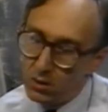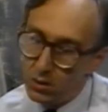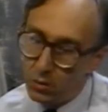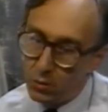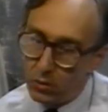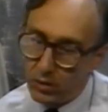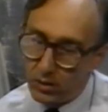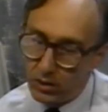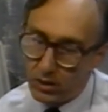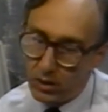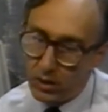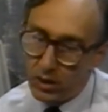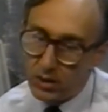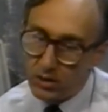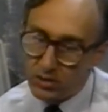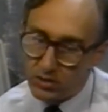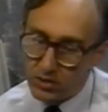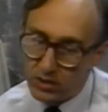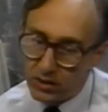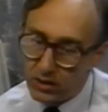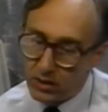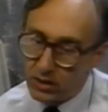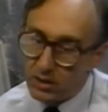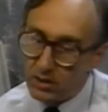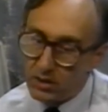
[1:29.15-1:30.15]

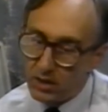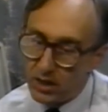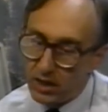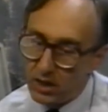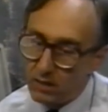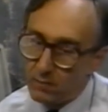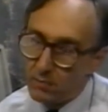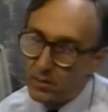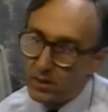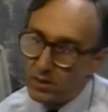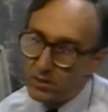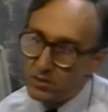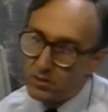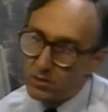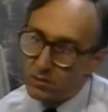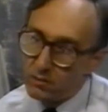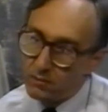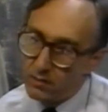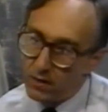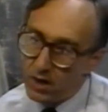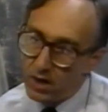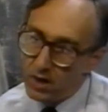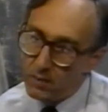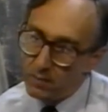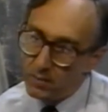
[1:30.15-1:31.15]
organized in a database
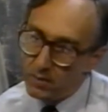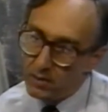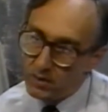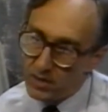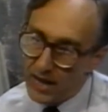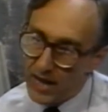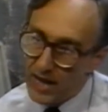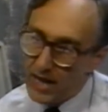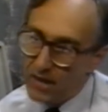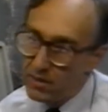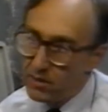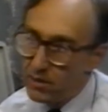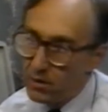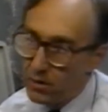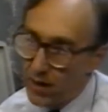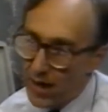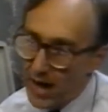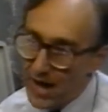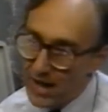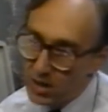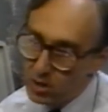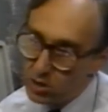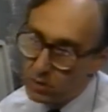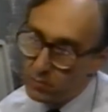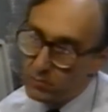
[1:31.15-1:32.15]
environment, and their
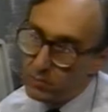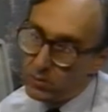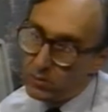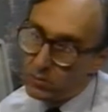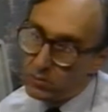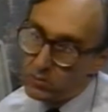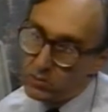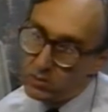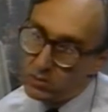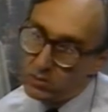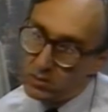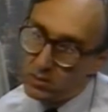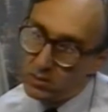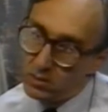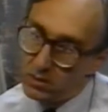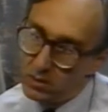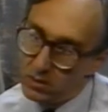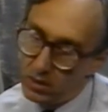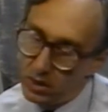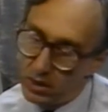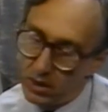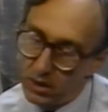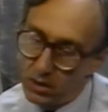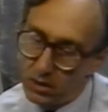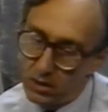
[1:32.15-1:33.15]
attributes.
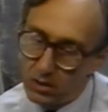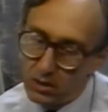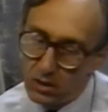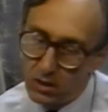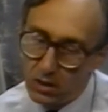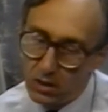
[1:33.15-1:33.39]
And